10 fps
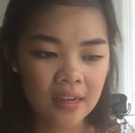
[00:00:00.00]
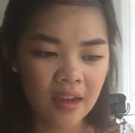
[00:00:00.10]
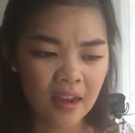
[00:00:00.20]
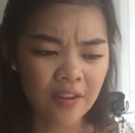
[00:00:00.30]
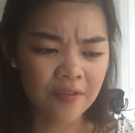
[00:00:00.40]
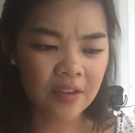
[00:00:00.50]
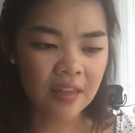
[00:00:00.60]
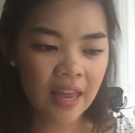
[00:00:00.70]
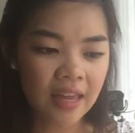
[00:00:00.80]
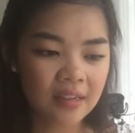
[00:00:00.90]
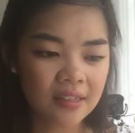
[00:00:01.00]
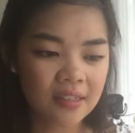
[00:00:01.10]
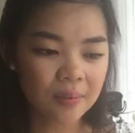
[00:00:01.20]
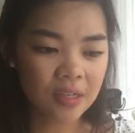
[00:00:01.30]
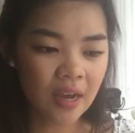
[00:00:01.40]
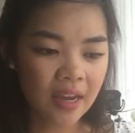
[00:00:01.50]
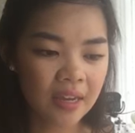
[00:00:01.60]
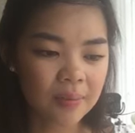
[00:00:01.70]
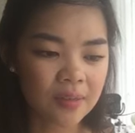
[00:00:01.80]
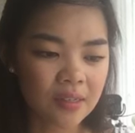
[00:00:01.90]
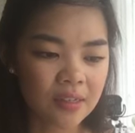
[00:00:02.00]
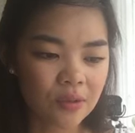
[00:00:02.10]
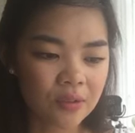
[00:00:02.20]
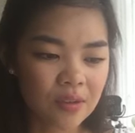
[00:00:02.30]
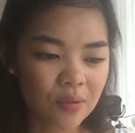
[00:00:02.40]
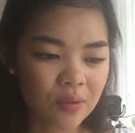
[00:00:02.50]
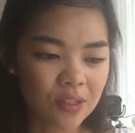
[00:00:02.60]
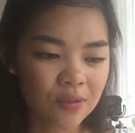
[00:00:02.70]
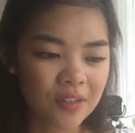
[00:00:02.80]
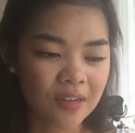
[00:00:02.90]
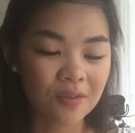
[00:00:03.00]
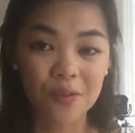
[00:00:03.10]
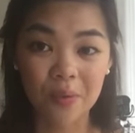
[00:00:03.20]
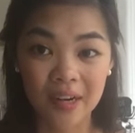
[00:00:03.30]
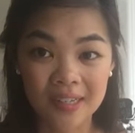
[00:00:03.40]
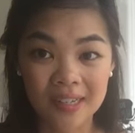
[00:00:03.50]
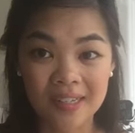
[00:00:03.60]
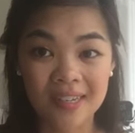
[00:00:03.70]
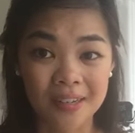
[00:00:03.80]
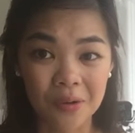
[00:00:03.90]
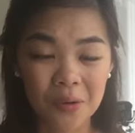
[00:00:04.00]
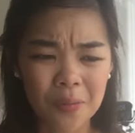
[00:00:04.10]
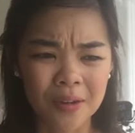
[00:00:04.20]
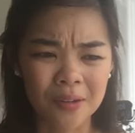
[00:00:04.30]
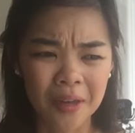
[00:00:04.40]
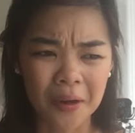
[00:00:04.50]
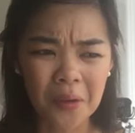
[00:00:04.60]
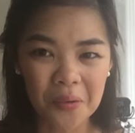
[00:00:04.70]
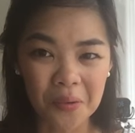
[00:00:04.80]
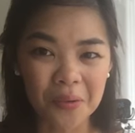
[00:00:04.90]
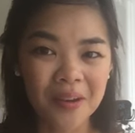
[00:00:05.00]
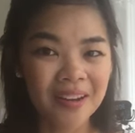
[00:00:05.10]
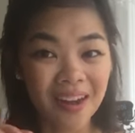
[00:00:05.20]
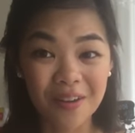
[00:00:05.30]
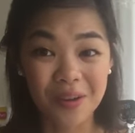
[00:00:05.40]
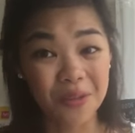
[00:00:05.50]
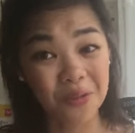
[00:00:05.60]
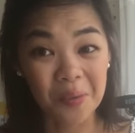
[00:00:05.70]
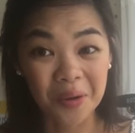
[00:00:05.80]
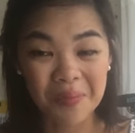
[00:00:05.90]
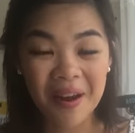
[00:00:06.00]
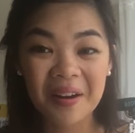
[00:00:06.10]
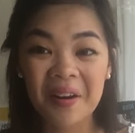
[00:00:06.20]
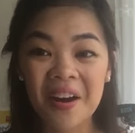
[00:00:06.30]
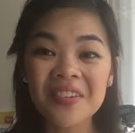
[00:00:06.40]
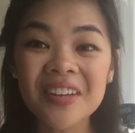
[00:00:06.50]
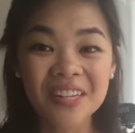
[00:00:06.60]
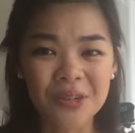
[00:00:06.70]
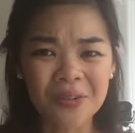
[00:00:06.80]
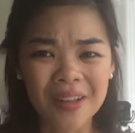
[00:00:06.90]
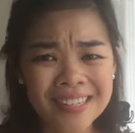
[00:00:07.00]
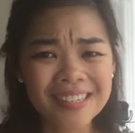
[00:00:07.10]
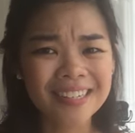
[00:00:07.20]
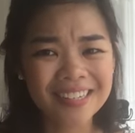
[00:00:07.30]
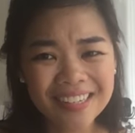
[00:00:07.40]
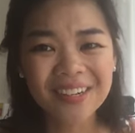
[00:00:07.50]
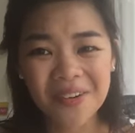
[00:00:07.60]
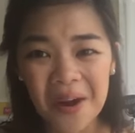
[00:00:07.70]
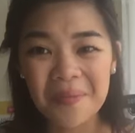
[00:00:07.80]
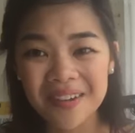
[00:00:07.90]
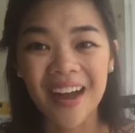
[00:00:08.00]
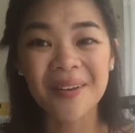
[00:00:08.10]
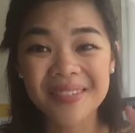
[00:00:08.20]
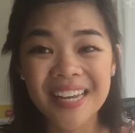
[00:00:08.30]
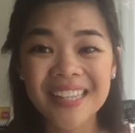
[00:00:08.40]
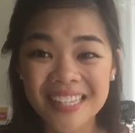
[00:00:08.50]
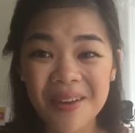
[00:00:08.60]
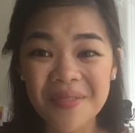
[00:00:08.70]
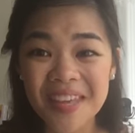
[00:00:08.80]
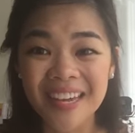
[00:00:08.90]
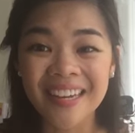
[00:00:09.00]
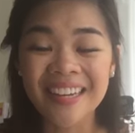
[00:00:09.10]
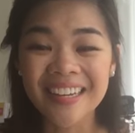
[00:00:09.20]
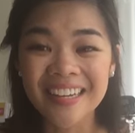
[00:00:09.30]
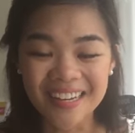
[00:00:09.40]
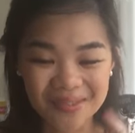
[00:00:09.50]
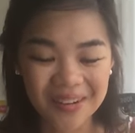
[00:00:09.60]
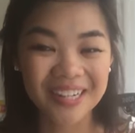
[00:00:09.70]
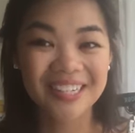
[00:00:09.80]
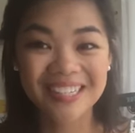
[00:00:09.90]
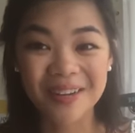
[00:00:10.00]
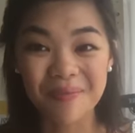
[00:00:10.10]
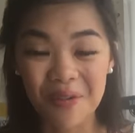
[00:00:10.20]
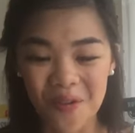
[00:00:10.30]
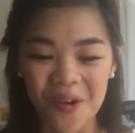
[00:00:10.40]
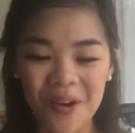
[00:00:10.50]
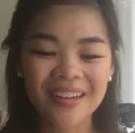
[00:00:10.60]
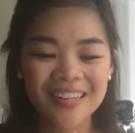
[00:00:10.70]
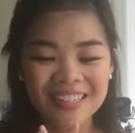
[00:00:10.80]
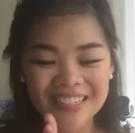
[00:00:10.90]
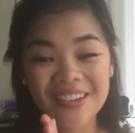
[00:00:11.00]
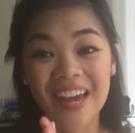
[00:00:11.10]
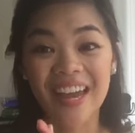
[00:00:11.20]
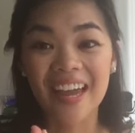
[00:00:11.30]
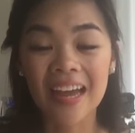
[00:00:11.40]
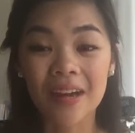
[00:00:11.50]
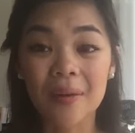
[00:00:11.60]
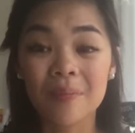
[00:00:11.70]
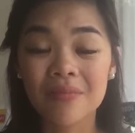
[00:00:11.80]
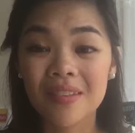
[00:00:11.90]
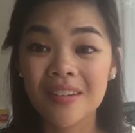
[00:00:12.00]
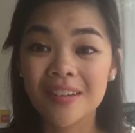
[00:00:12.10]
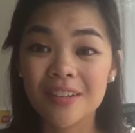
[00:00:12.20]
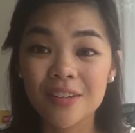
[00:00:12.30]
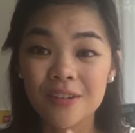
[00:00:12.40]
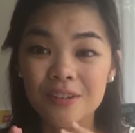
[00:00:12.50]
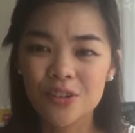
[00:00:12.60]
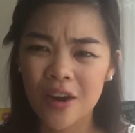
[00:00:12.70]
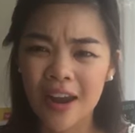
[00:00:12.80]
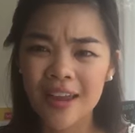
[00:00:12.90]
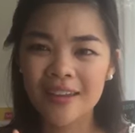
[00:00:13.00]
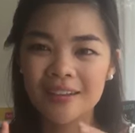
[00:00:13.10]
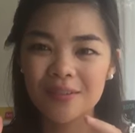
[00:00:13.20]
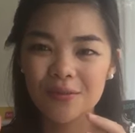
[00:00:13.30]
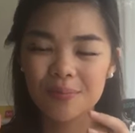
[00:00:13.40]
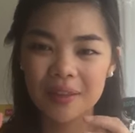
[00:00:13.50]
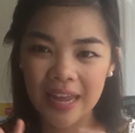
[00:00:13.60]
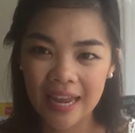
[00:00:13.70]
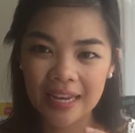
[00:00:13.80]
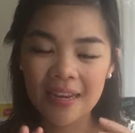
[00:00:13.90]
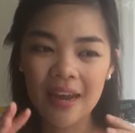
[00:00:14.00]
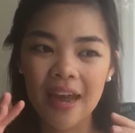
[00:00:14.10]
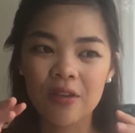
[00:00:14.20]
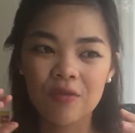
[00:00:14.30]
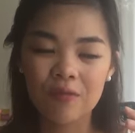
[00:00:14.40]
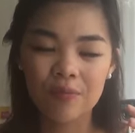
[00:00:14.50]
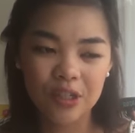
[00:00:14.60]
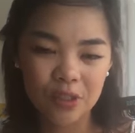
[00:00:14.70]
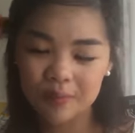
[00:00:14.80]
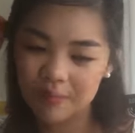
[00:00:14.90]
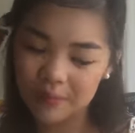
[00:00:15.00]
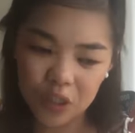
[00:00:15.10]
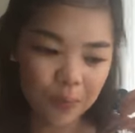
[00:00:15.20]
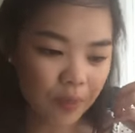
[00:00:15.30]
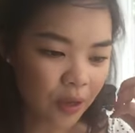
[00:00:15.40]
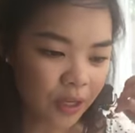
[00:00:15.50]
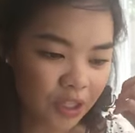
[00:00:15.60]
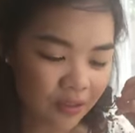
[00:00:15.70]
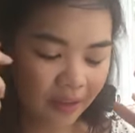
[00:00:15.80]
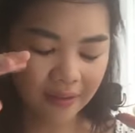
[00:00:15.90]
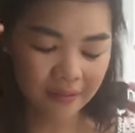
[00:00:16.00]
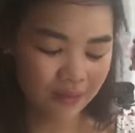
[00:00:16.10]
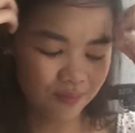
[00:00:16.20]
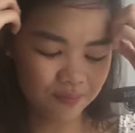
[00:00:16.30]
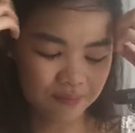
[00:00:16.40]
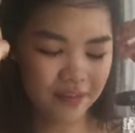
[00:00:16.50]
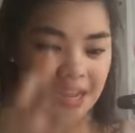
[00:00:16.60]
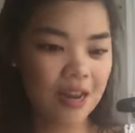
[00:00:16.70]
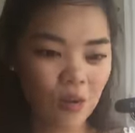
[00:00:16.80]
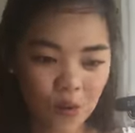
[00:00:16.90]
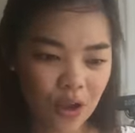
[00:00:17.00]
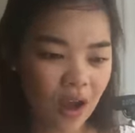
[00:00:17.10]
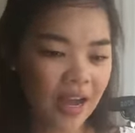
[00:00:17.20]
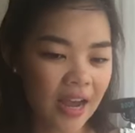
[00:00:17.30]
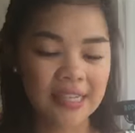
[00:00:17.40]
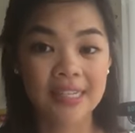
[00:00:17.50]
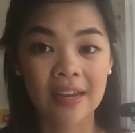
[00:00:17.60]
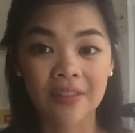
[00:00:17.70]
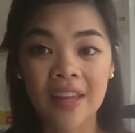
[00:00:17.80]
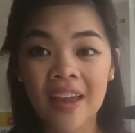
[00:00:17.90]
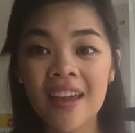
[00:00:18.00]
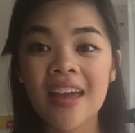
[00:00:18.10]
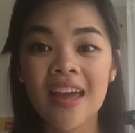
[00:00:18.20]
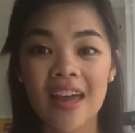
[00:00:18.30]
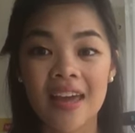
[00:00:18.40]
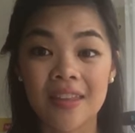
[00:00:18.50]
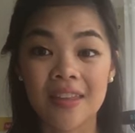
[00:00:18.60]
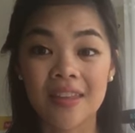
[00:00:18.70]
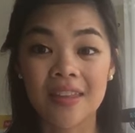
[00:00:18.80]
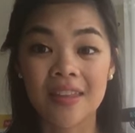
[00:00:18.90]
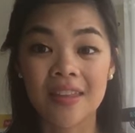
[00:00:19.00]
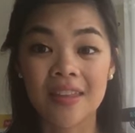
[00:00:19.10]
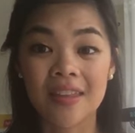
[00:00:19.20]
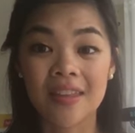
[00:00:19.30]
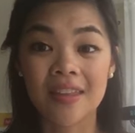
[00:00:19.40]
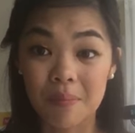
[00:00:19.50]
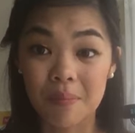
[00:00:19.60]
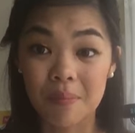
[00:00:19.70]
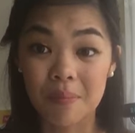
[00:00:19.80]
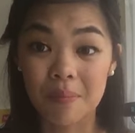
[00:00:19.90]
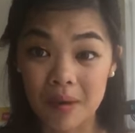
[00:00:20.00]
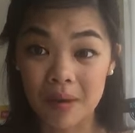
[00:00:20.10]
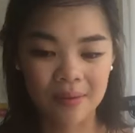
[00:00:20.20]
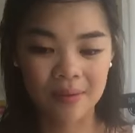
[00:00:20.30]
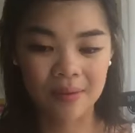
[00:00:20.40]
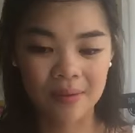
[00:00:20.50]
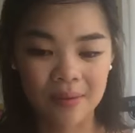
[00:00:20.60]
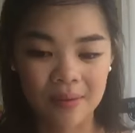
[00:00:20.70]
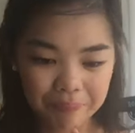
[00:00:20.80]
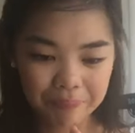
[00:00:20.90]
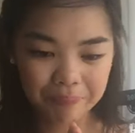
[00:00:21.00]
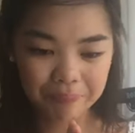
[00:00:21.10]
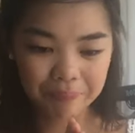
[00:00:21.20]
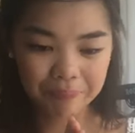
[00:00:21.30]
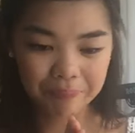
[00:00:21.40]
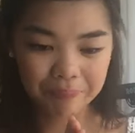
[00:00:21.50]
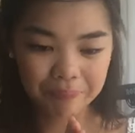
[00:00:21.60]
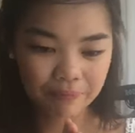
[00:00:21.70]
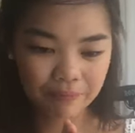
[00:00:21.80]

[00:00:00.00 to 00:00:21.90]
I feel like sometimes it's only once you've done a few practice essays at home and you're like, oh, halfway through a body paragraph, you realize, crap, I'm saying the same thing as what I just said before. So yeah, try planning and just splurging, like just getting all your ideas out there and then minimizing them from there.